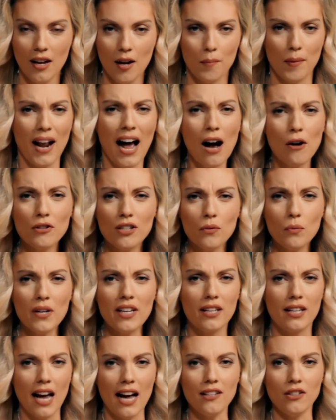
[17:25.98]
But how did
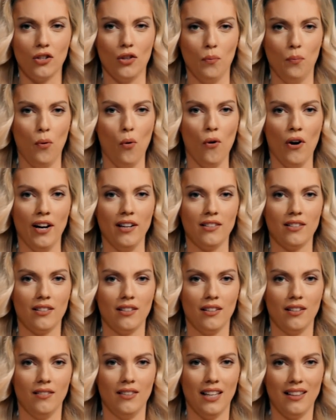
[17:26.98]
we get to the point
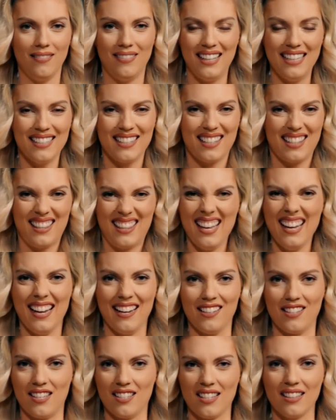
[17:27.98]
that these
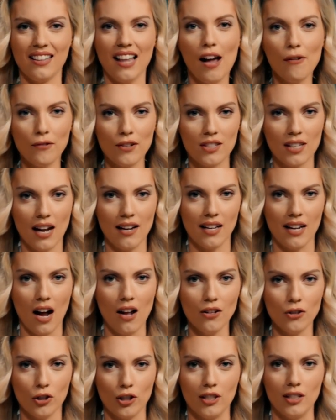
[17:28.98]
things, this leftist
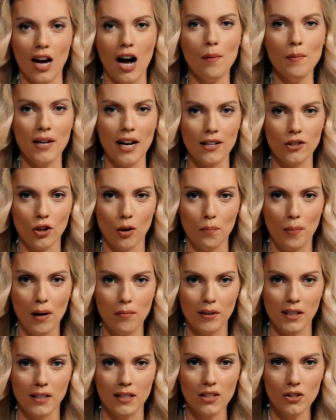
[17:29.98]
ideology, dominates our
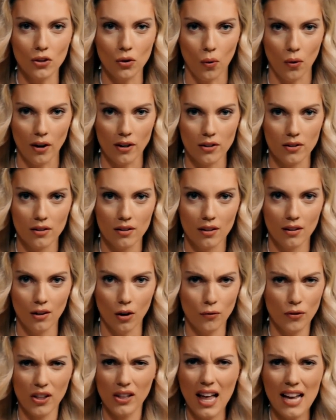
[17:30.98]
public discourse
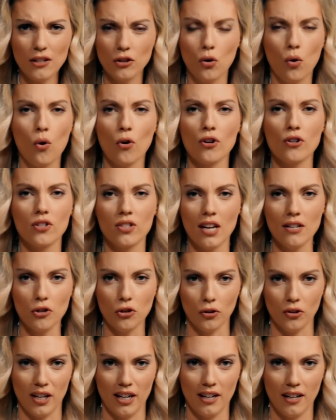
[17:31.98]
over the last quarter
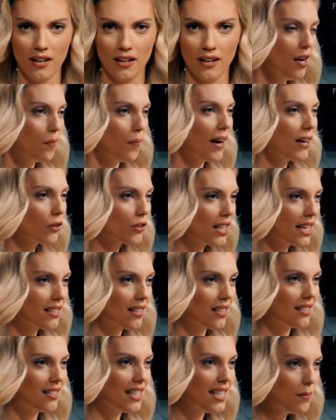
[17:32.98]
century? Michael takes a
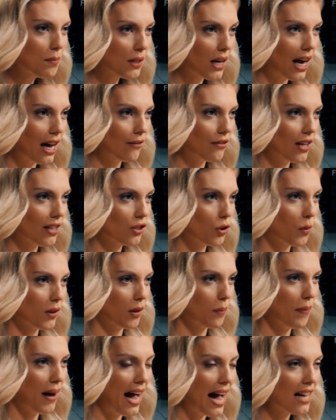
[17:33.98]
deep dive into what the
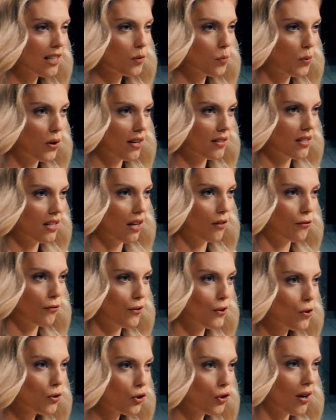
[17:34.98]
past, present, and
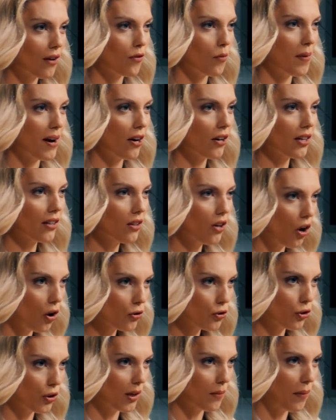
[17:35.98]
future of American
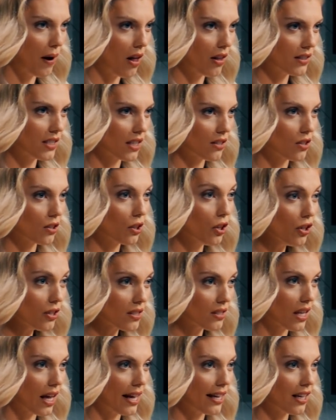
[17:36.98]
culture and politics
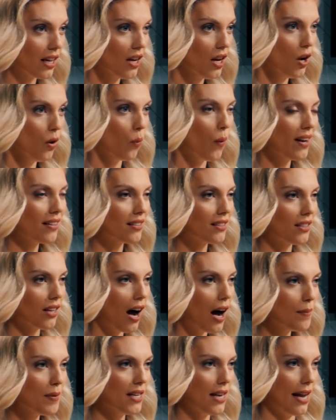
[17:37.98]
looks like when
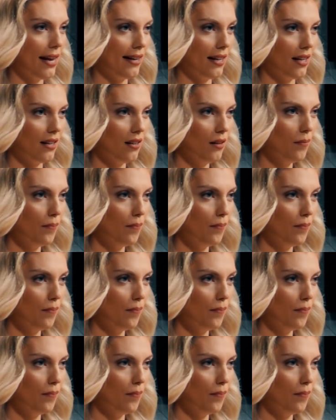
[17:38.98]
dominated